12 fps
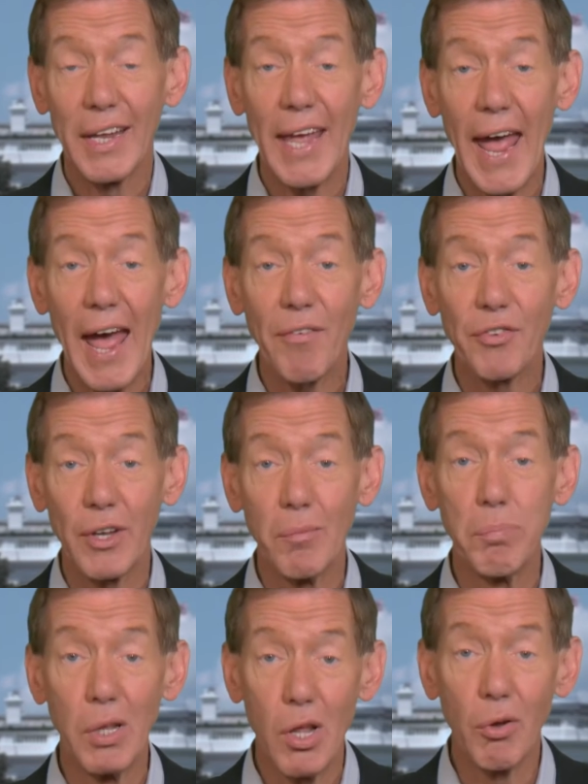Gaffes
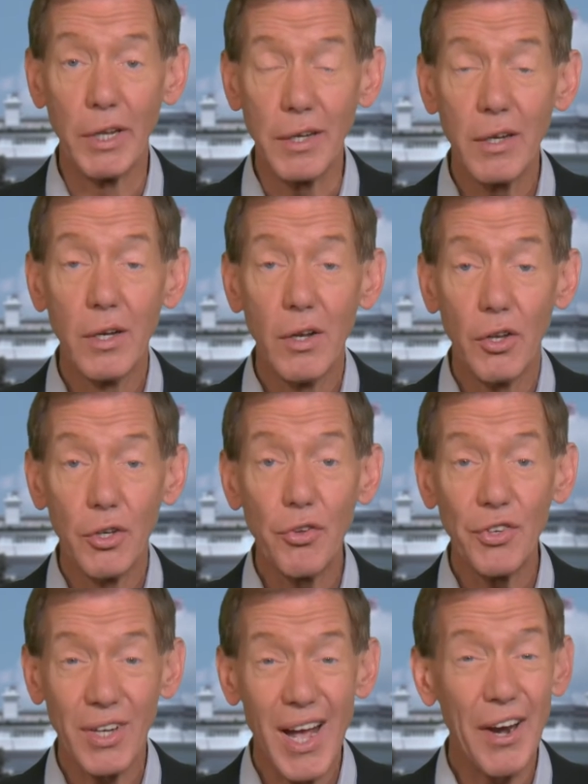and baloney
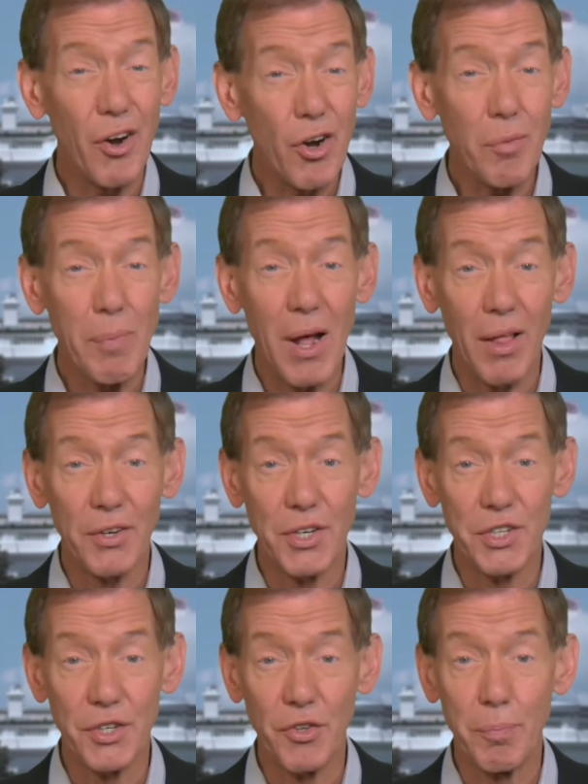used to kind of hurt
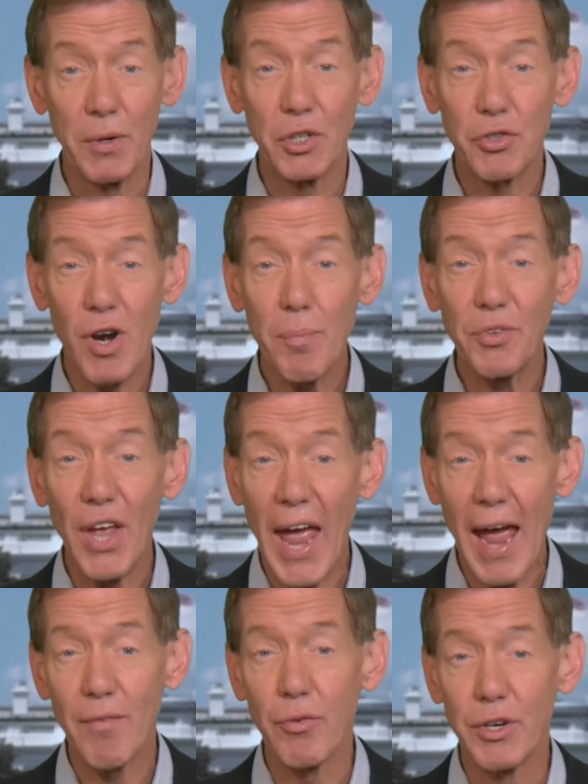politicians, but Trump's
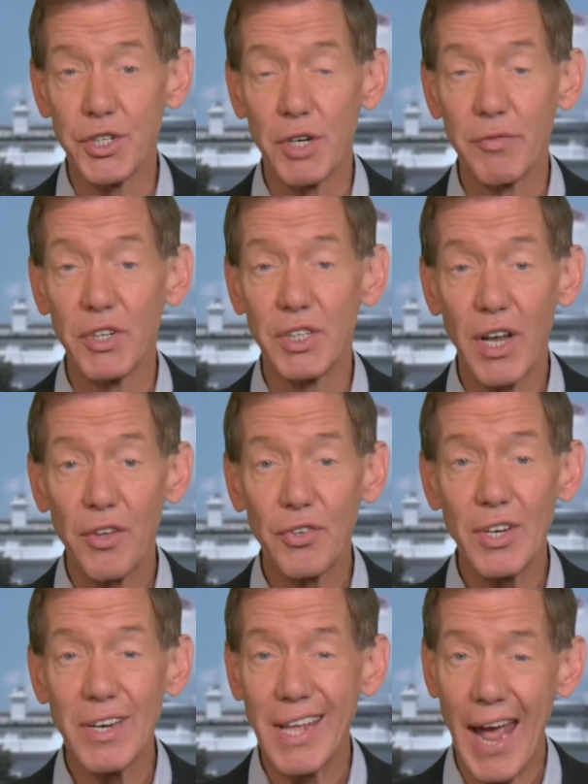average of a
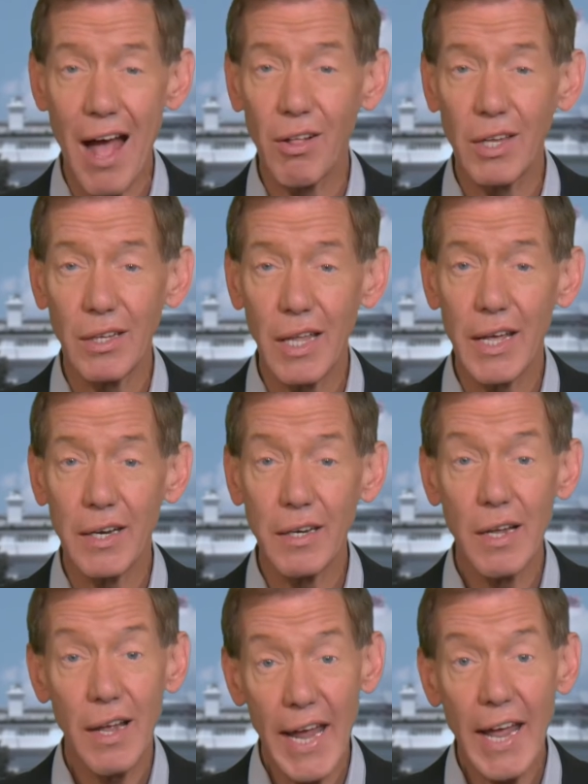dozen calculated
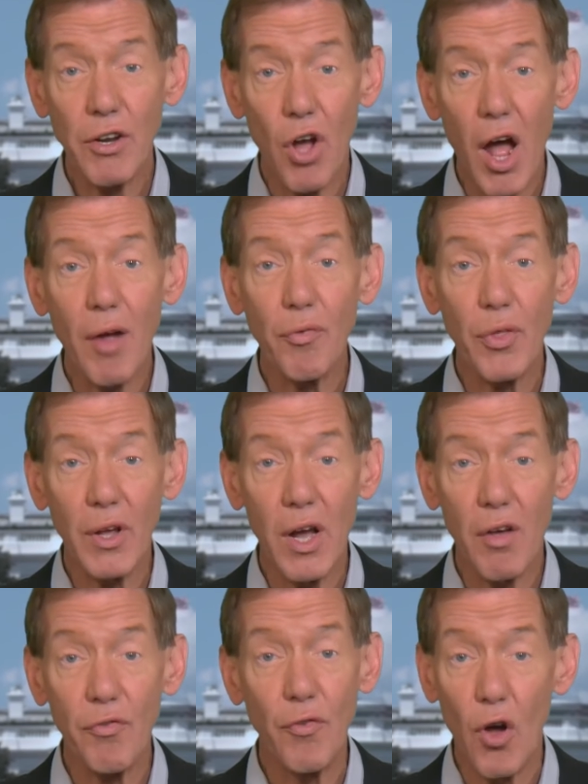and
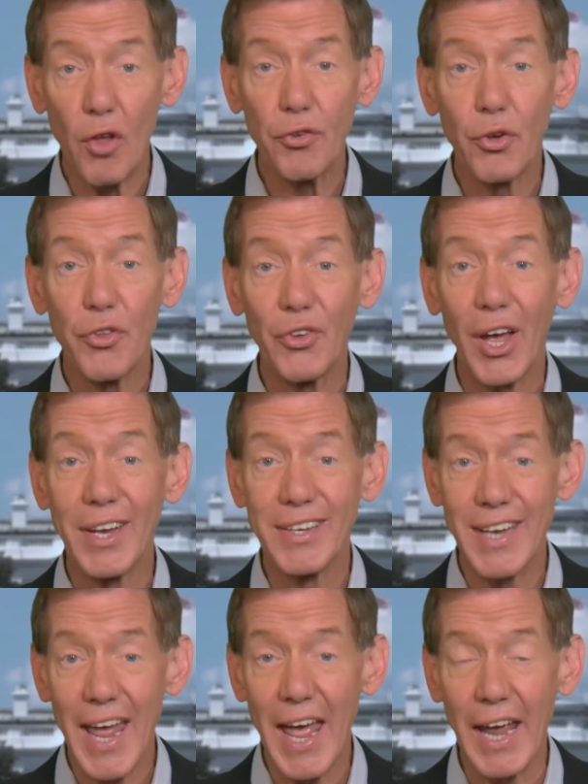off-the-cuff falsehoods a
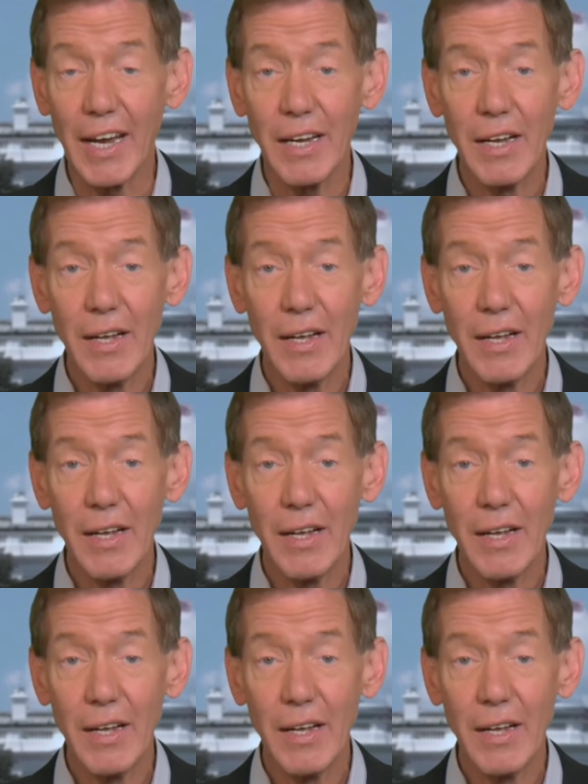day